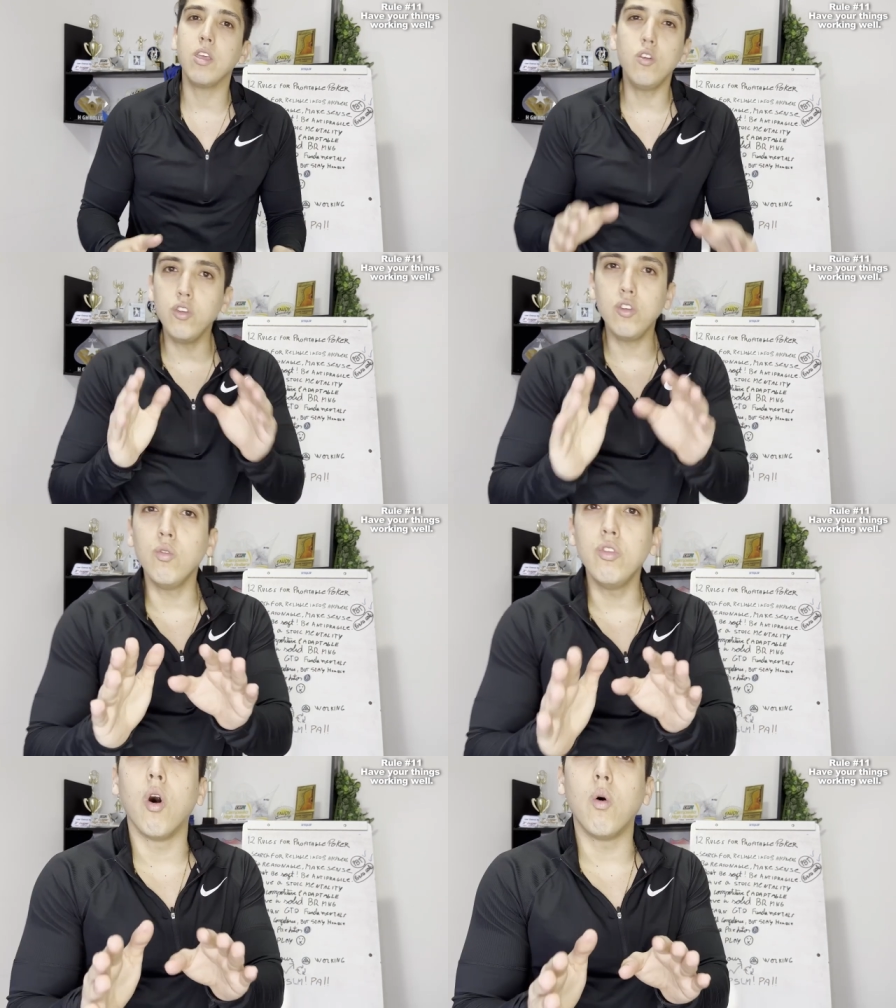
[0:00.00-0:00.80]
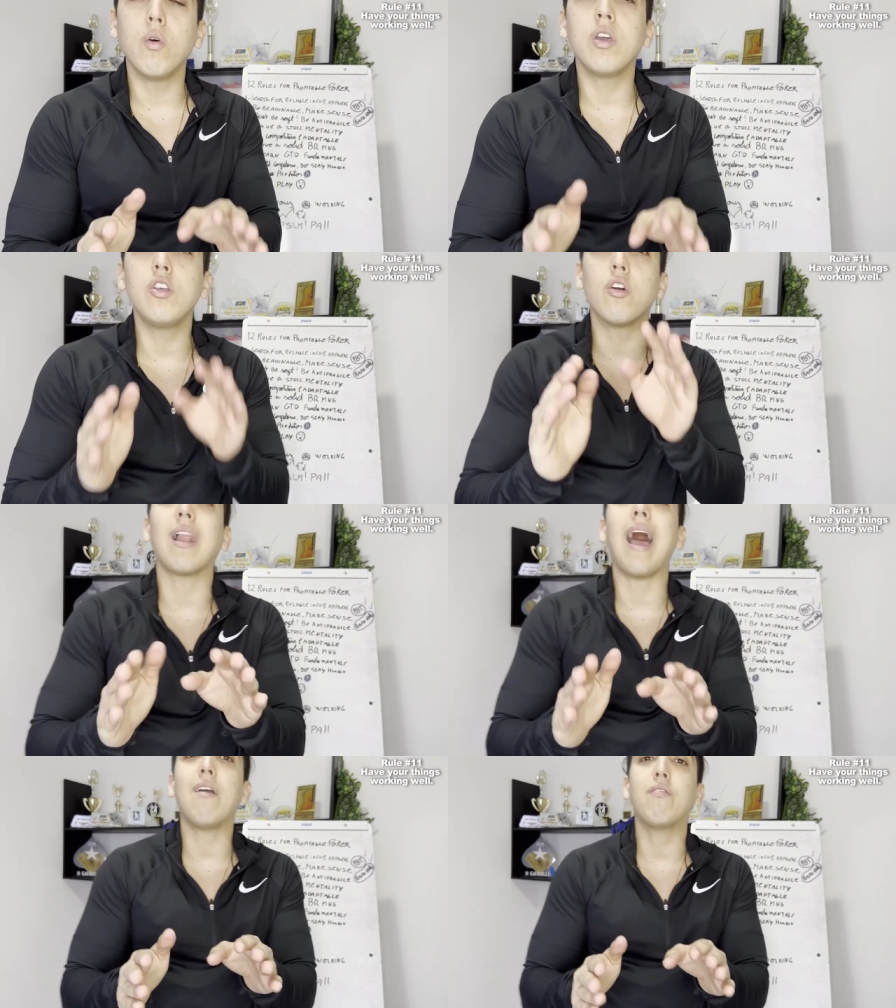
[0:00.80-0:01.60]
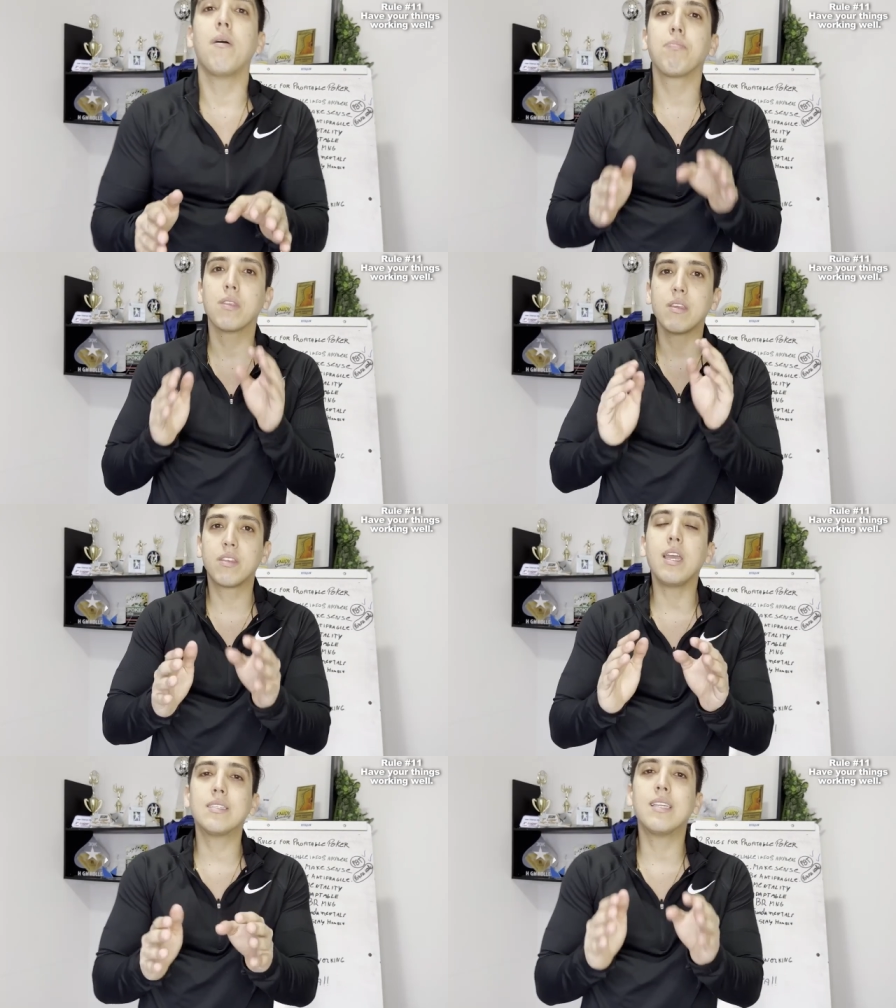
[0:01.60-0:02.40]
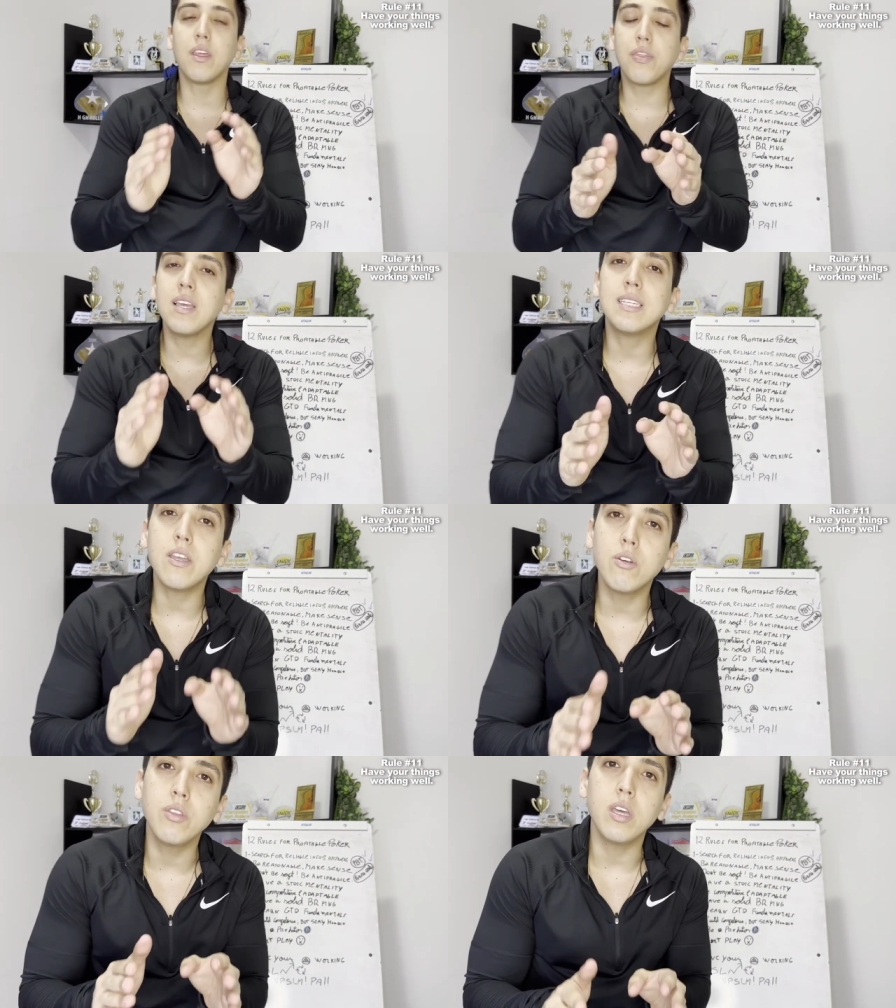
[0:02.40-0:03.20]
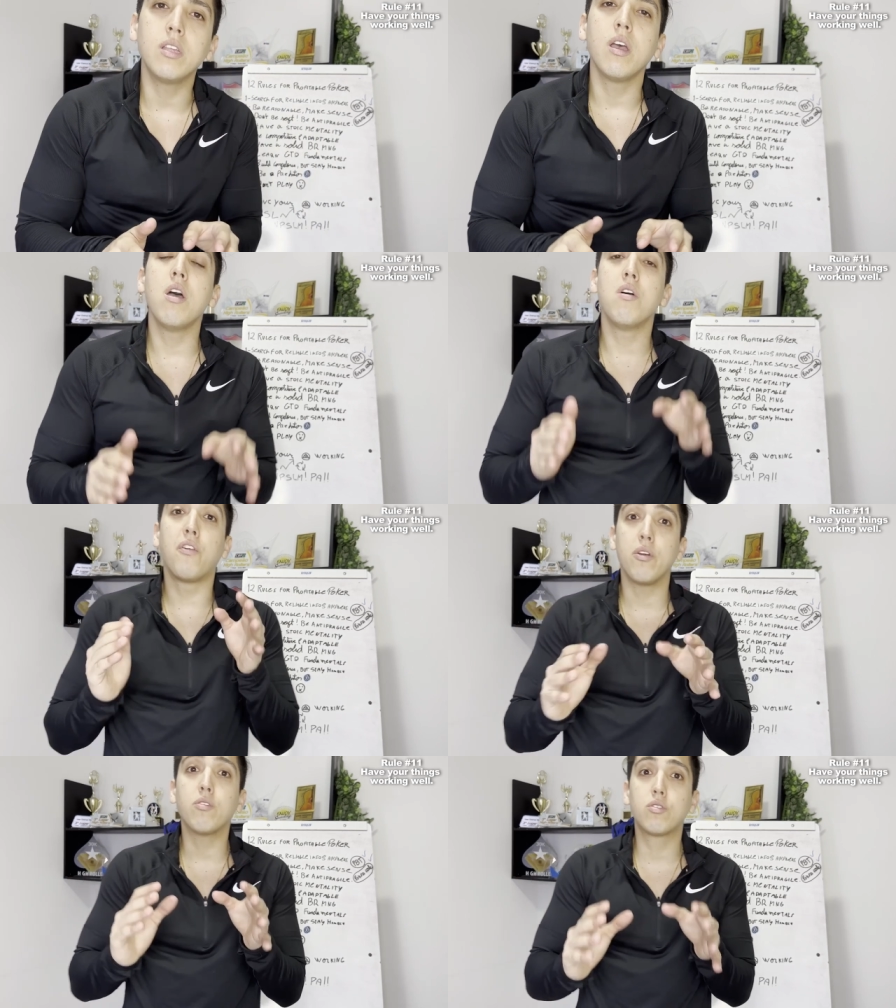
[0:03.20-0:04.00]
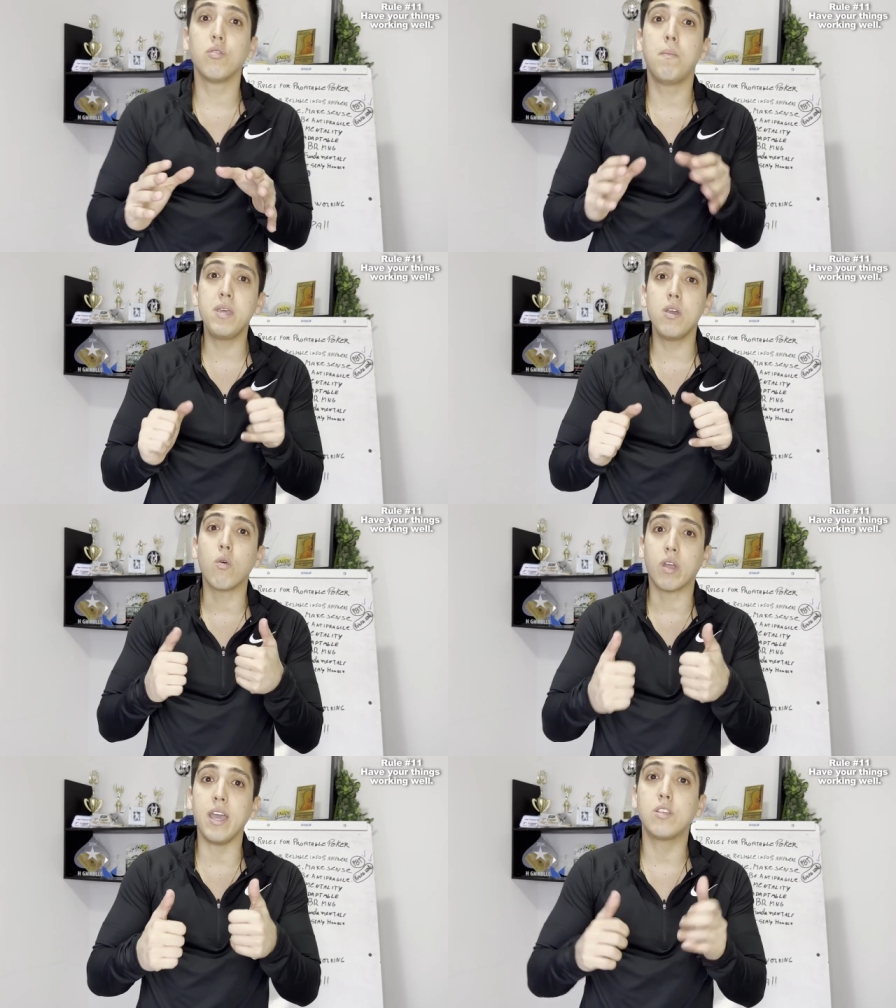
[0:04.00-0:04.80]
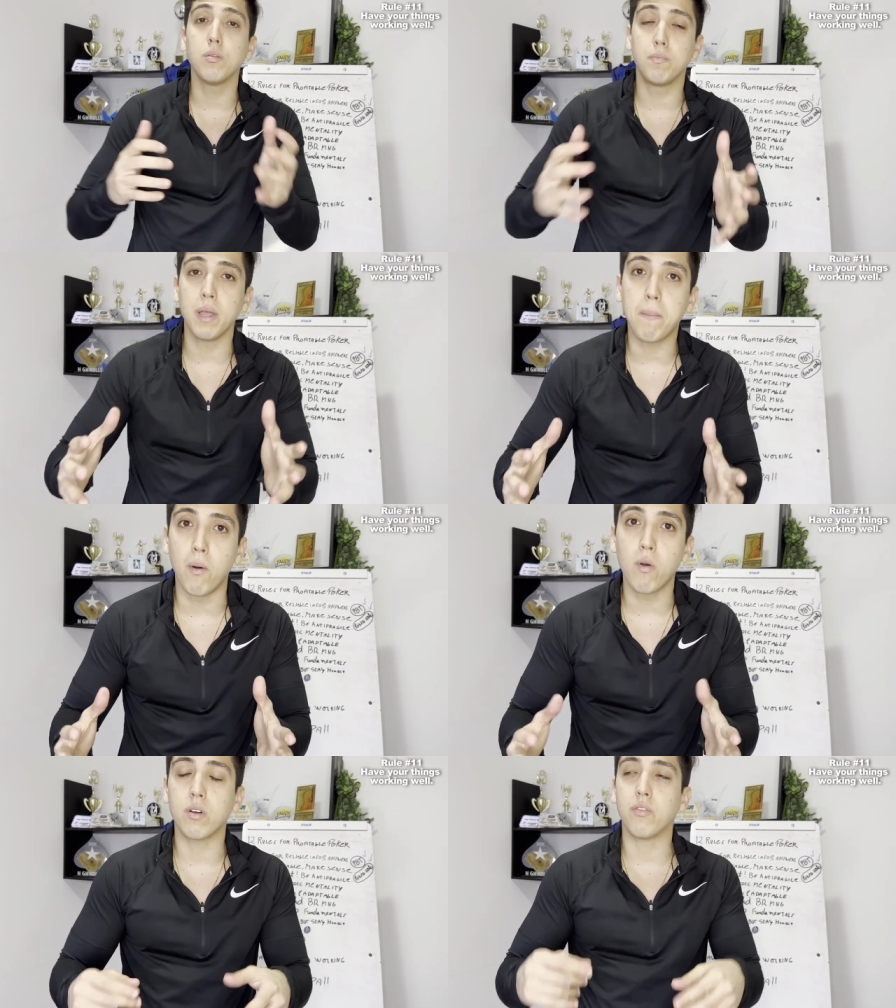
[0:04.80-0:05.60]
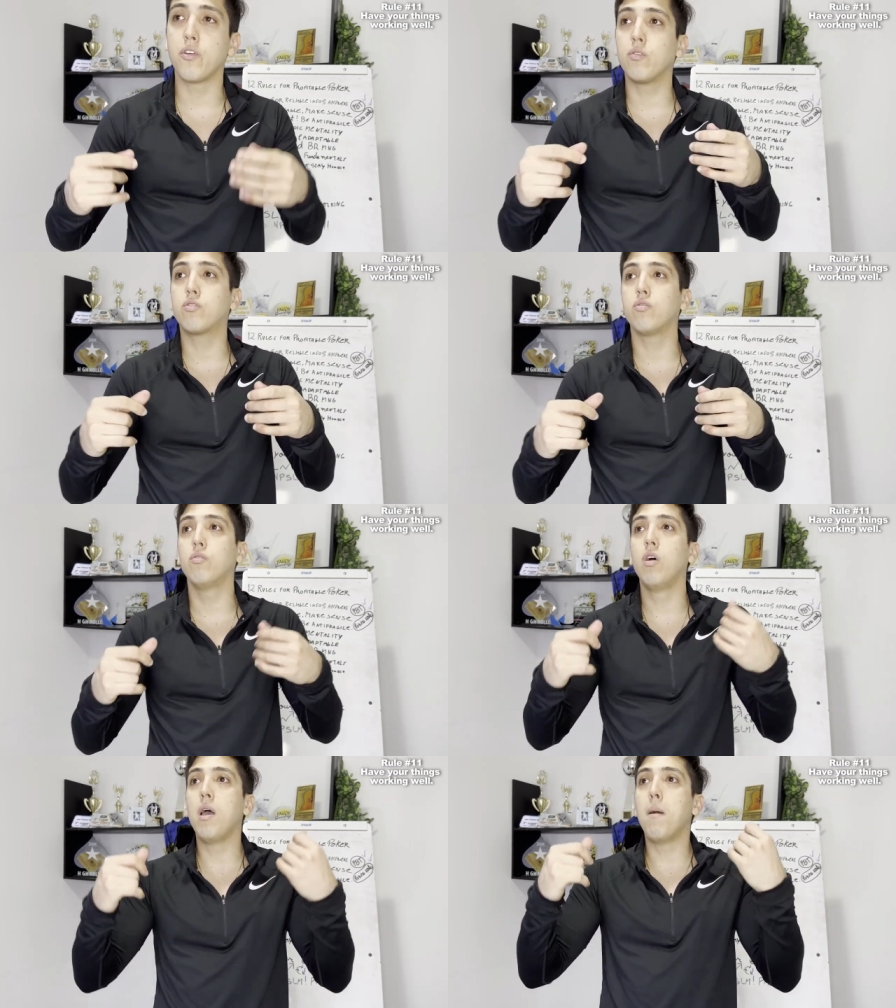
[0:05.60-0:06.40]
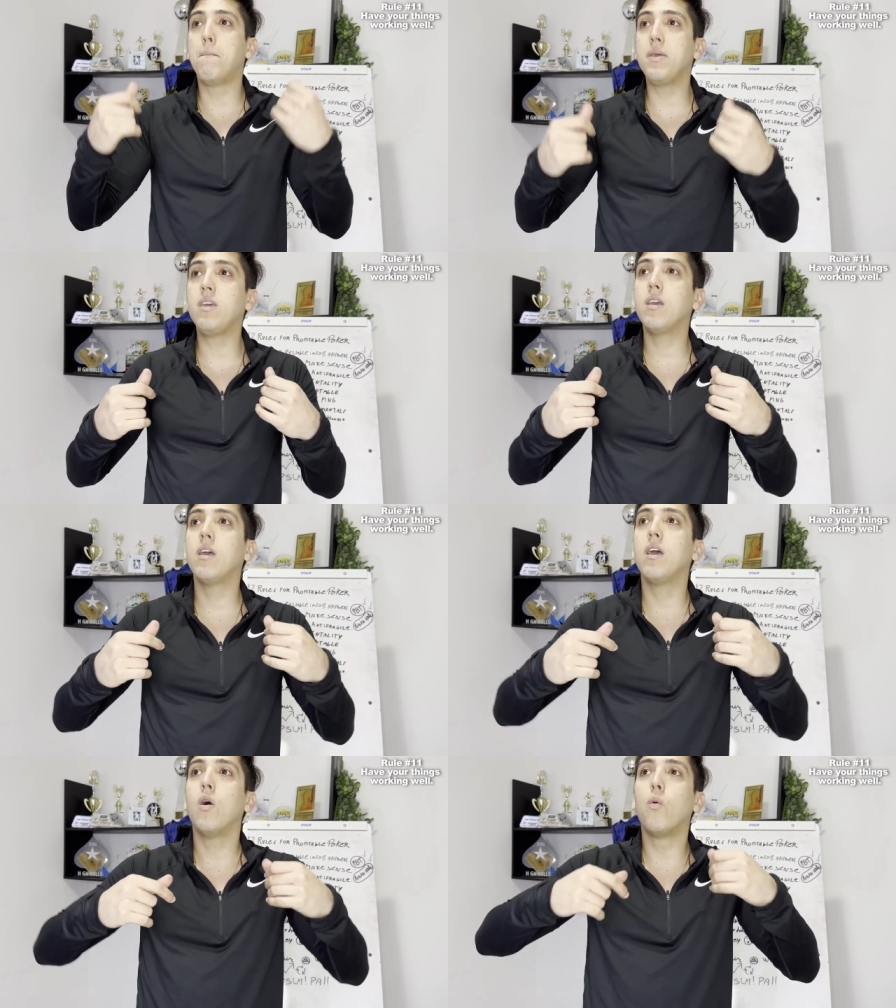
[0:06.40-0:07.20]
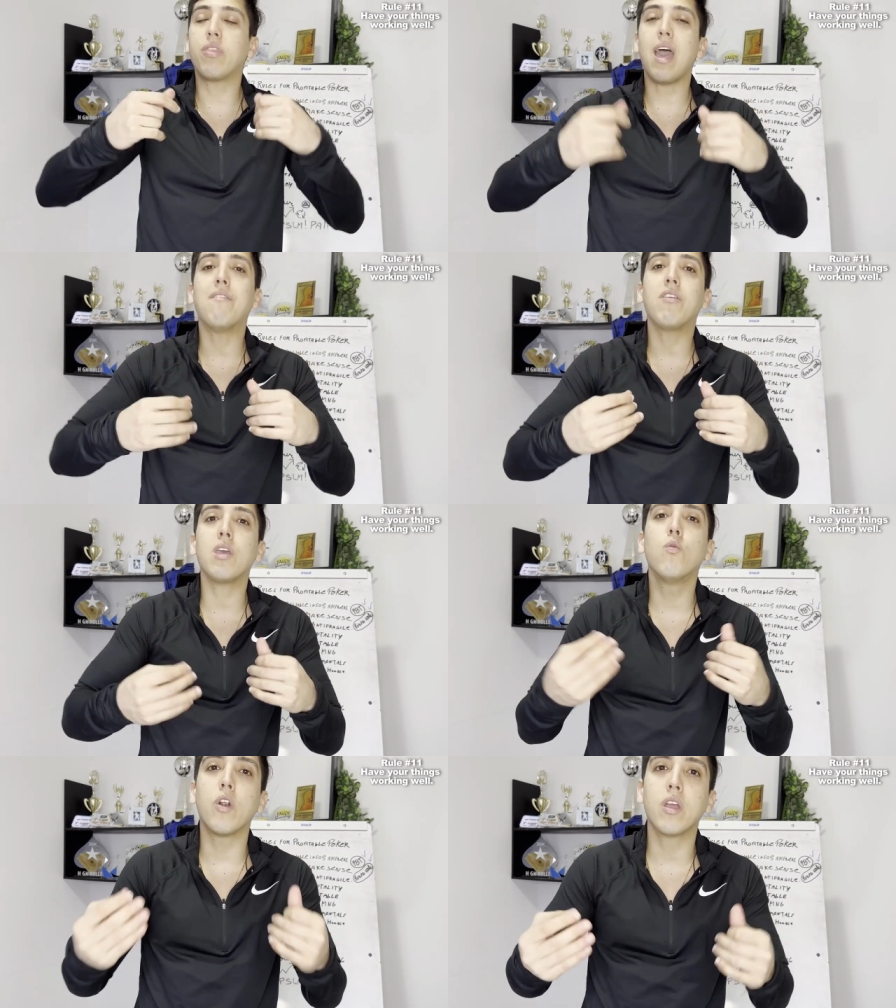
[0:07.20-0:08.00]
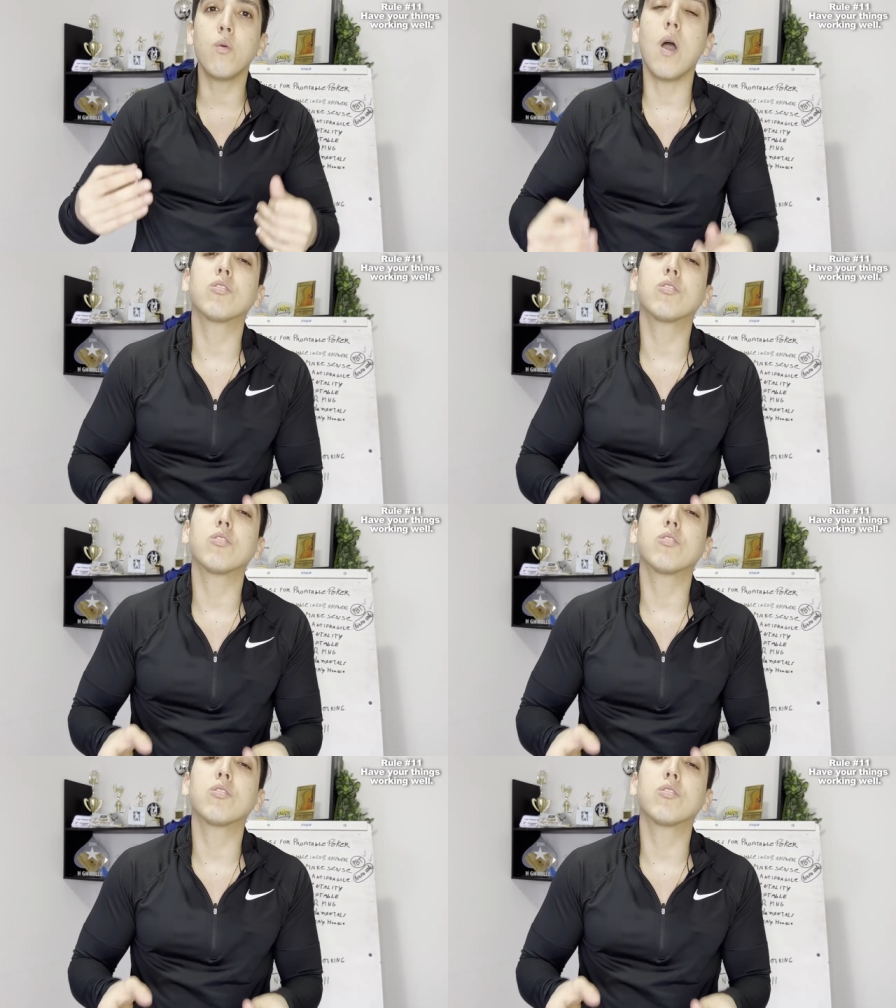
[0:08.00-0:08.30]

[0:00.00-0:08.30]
You, you know in your life things that the things that you need for you to be okay to play poker, for you to be with everything working well.